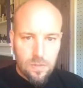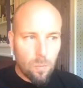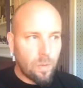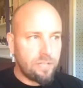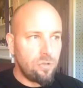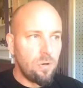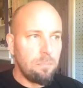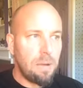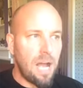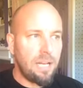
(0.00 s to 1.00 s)
When your
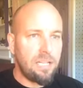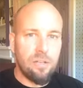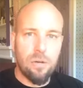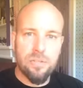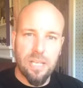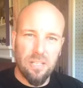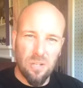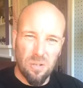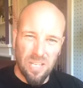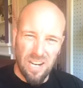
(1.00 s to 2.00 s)
body knows that you
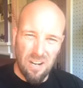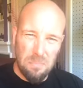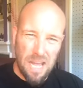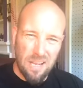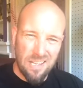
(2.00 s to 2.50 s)
don't care about